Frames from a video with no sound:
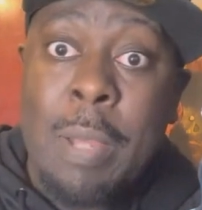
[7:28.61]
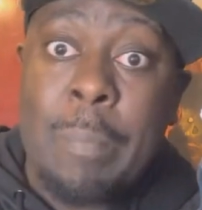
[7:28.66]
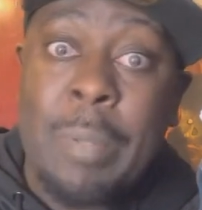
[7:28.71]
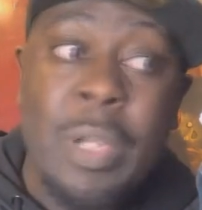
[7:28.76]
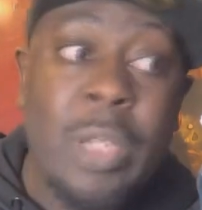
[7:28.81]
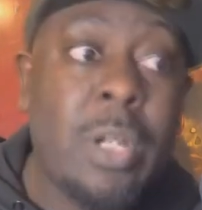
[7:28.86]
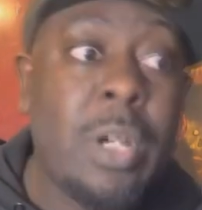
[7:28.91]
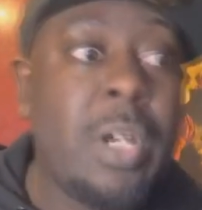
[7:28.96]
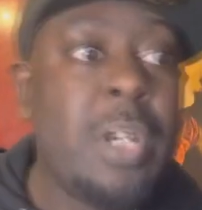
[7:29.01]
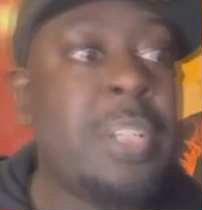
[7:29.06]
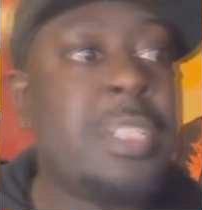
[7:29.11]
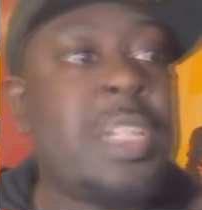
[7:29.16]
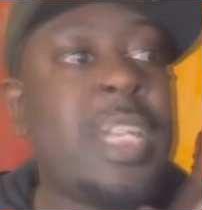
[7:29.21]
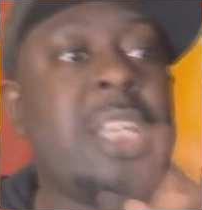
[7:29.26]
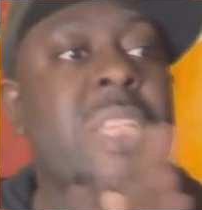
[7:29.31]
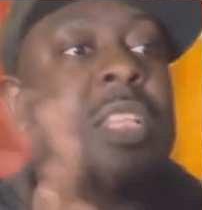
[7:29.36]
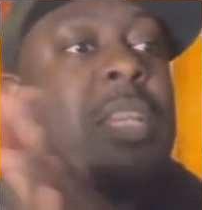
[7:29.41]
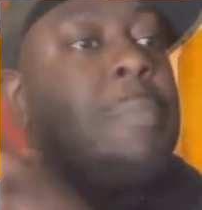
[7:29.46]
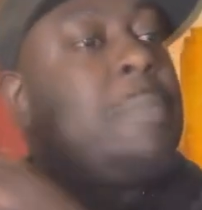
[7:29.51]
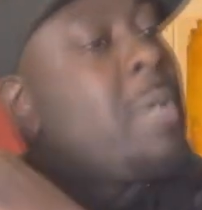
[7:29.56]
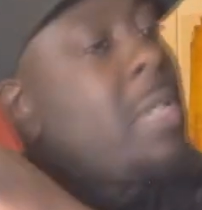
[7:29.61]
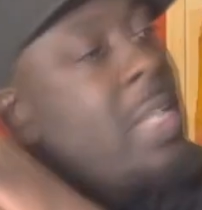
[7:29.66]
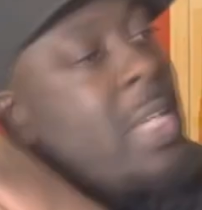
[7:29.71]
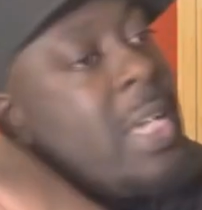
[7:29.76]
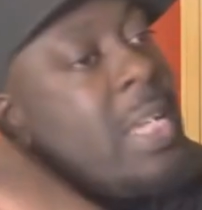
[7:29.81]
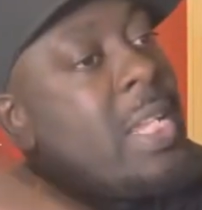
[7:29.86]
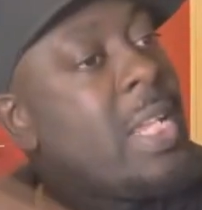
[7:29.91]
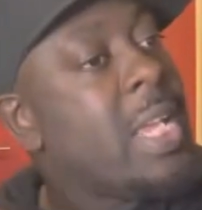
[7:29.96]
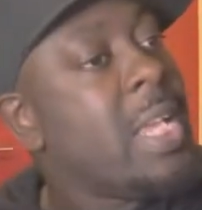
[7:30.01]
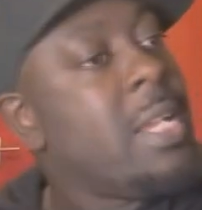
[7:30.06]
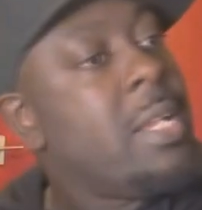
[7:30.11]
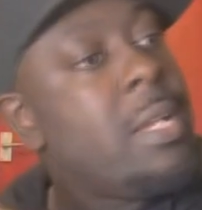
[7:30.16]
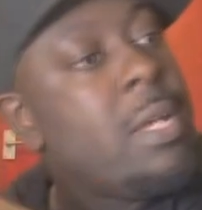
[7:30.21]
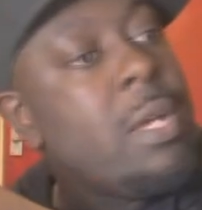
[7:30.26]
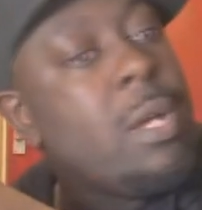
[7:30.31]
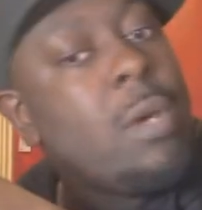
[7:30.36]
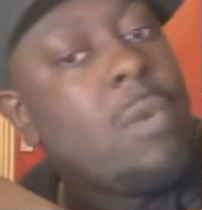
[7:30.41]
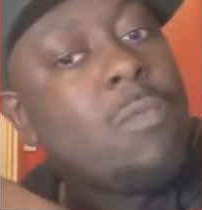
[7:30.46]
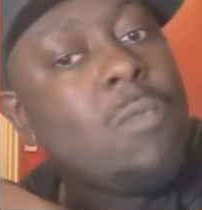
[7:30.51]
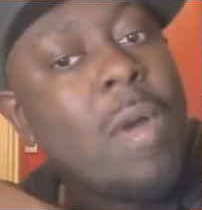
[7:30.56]
Because in the beginning,
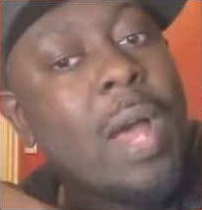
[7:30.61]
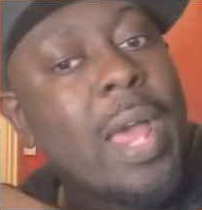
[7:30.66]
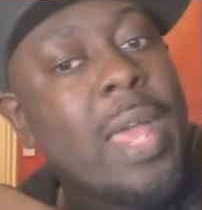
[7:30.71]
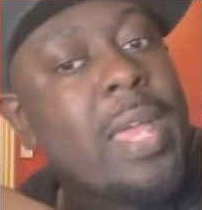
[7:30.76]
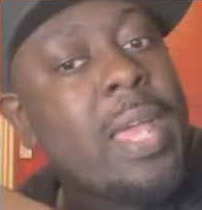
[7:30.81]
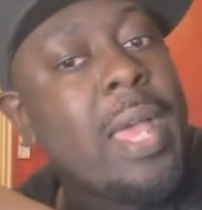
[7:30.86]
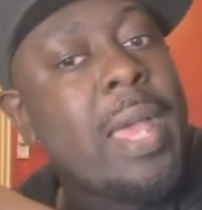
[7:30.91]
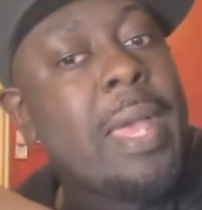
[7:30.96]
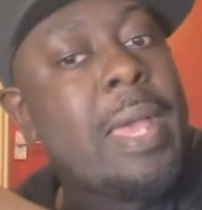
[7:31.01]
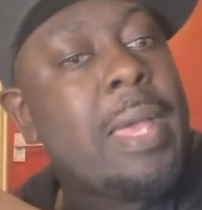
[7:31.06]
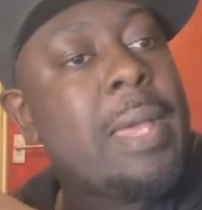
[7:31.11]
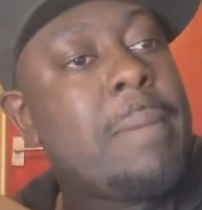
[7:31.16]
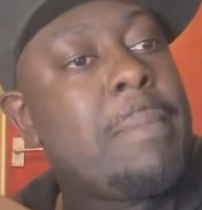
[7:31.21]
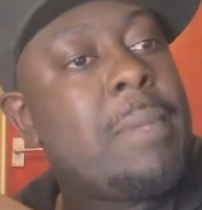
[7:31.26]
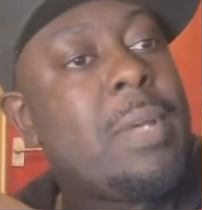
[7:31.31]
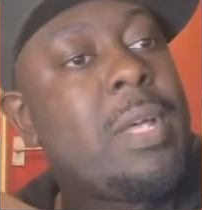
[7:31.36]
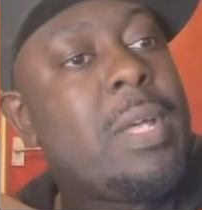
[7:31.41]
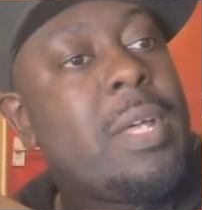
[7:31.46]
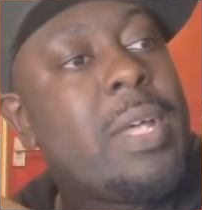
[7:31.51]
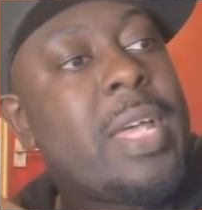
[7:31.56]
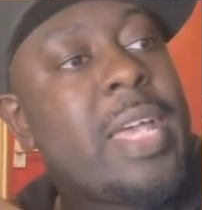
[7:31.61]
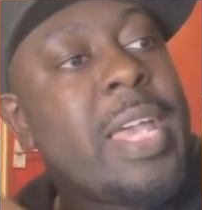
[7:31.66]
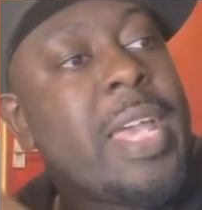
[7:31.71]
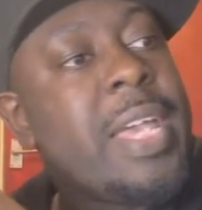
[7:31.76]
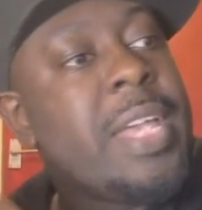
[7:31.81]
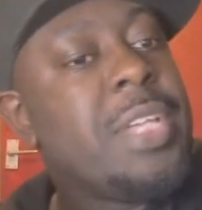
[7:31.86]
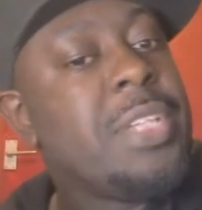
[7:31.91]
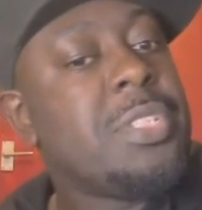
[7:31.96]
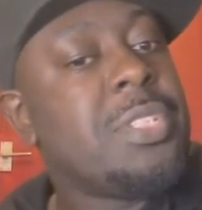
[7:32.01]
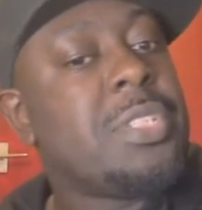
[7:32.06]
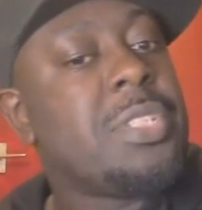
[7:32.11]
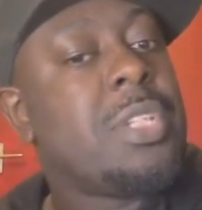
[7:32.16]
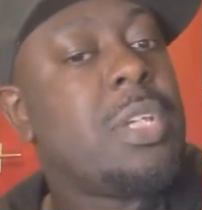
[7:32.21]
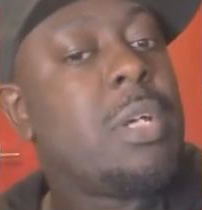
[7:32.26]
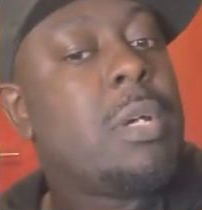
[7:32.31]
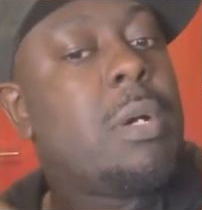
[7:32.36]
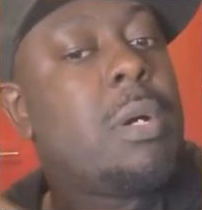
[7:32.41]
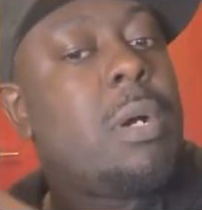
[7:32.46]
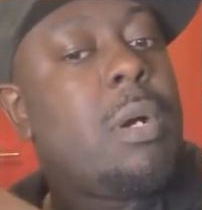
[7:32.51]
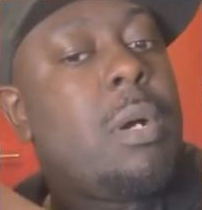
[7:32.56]
right, his
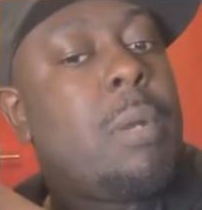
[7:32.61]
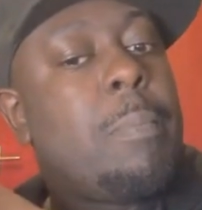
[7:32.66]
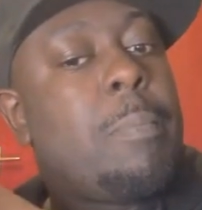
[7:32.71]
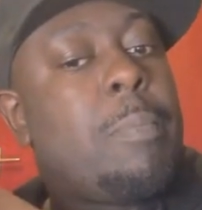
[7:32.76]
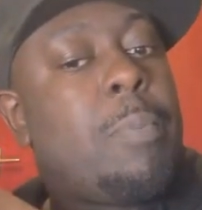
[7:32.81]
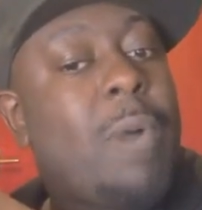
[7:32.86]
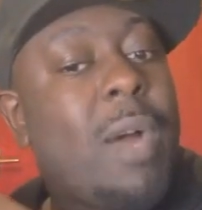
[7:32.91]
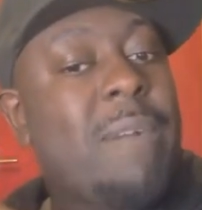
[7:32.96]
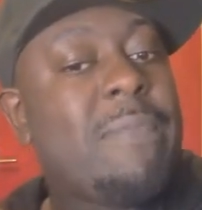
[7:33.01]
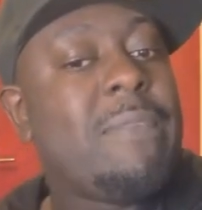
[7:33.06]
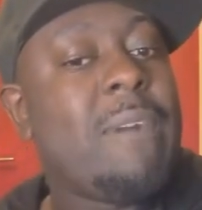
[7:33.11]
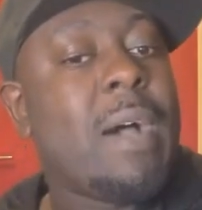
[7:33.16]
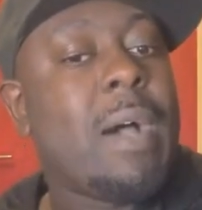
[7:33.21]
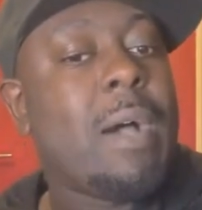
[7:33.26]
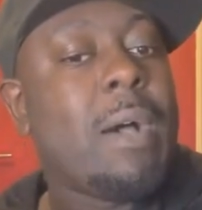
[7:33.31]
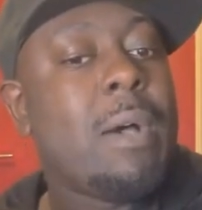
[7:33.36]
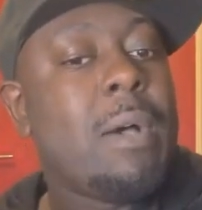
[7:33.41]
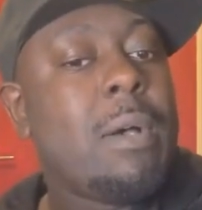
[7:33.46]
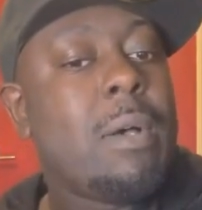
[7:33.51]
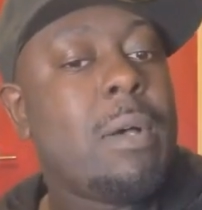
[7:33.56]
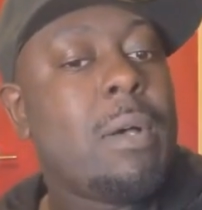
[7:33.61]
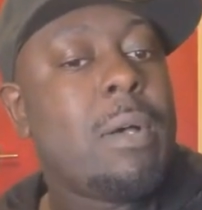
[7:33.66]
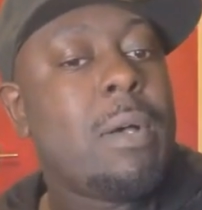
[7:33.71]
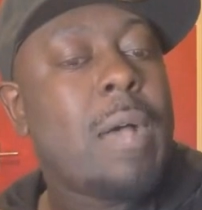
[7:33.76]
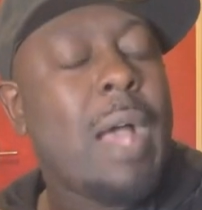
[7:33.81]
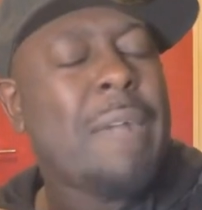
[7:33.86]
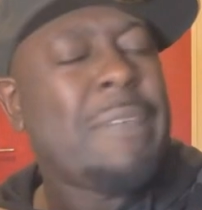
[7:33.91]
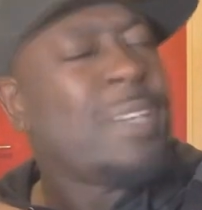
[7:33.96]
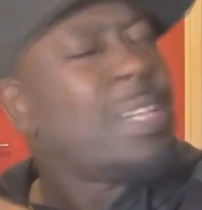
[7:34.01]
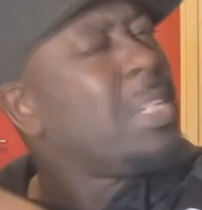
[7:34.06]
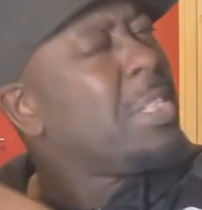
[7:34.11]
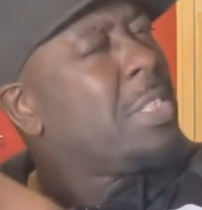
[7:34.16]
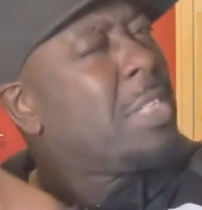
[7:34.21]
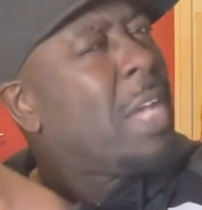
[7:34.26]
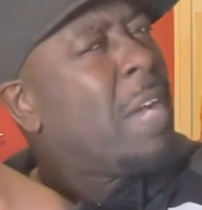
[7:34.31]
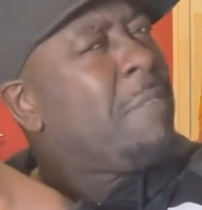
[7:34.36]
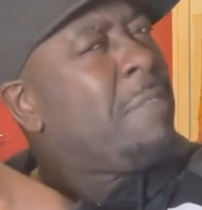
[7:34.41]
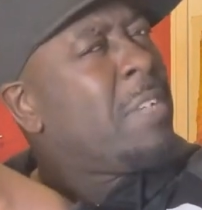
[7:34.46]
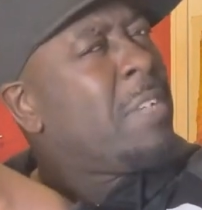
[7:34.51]
brother, I think it's